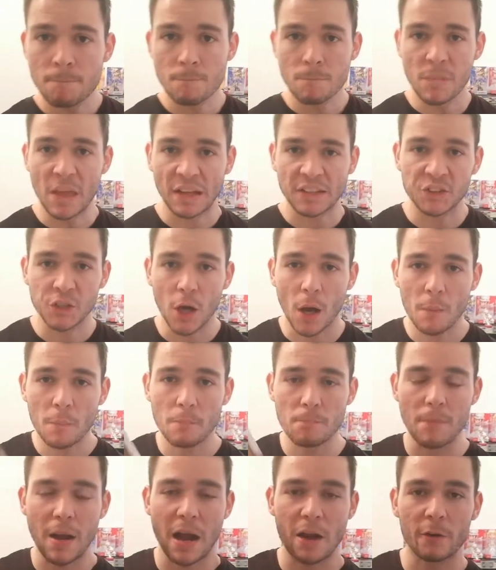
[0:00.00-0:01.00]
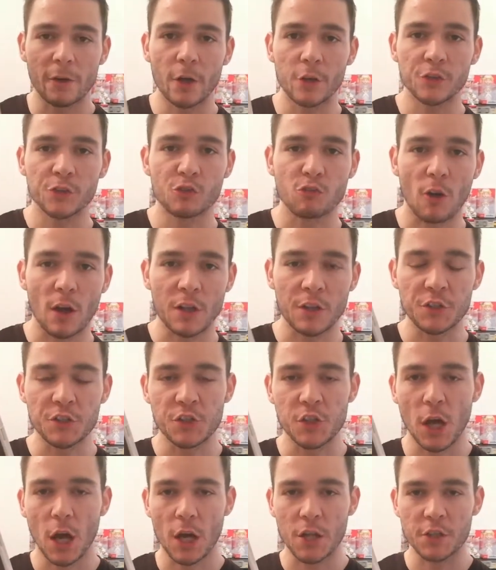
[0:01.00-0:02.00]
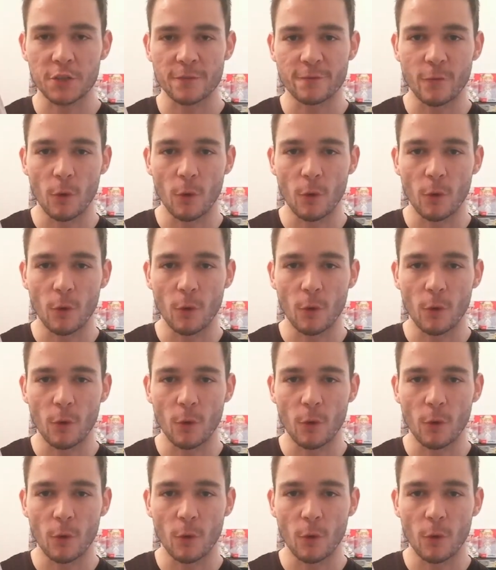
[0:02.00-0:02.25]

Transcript: Next up, Mario Strikers Charge